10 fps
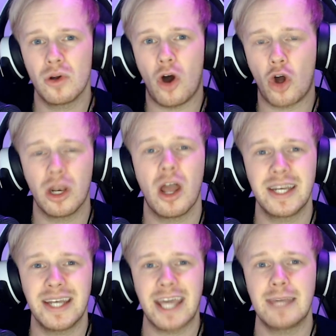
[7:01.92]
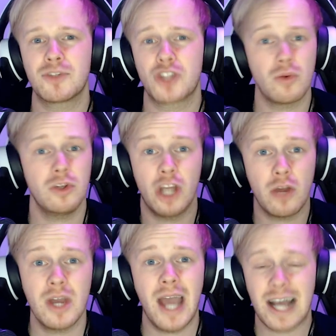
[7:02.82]
online name. So,
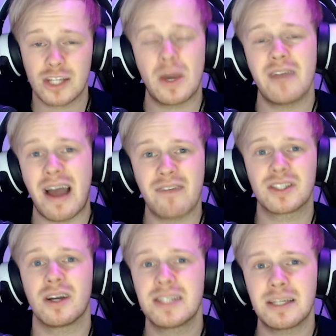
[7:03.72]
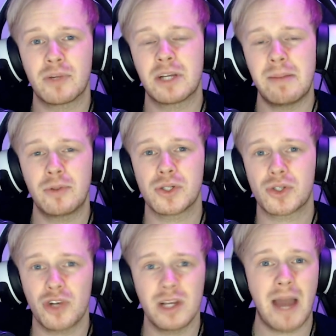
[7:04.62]
as a way of advertising and bringing people to your
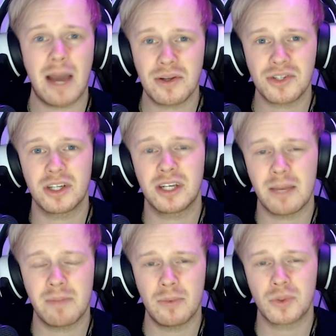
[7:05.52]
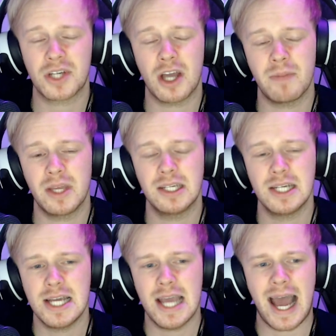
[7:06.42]
stream, how else are you going to get people to come in?
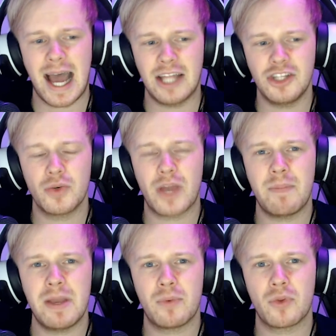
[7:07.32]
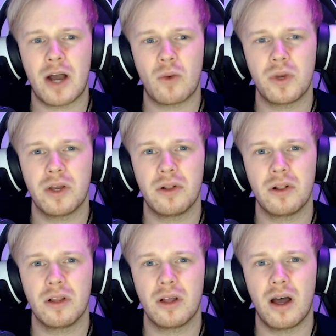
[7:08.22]
And you'll get people that
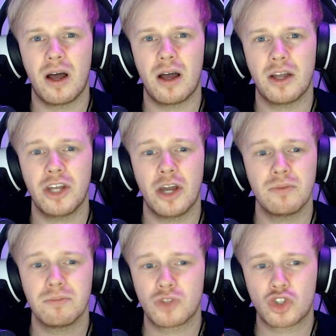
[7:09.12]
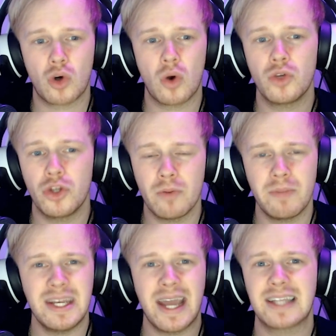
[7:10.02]
will, troll you and be
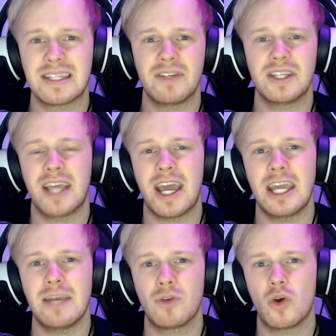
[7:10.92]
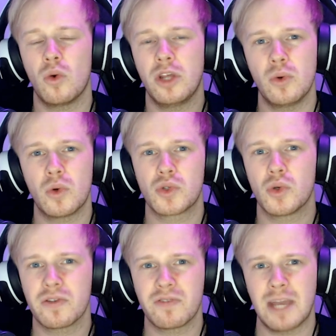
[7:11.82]
negative in game, calling you all
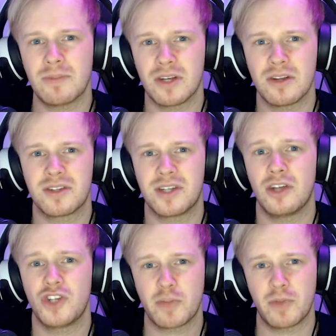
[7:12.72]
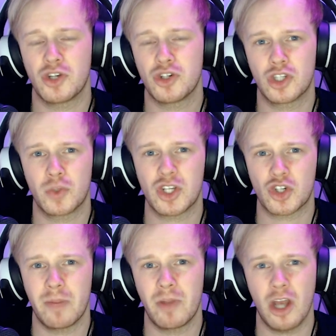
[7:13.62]
sorts of names under the sun just because you're a Twitch
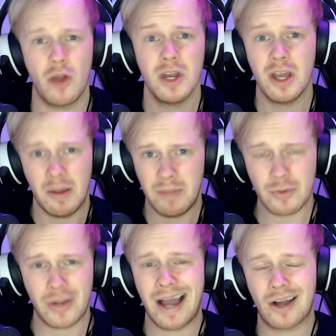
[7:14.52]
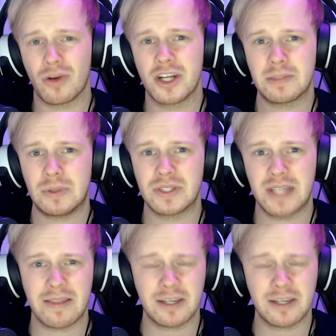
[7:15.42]
streamer. People categorize them all together.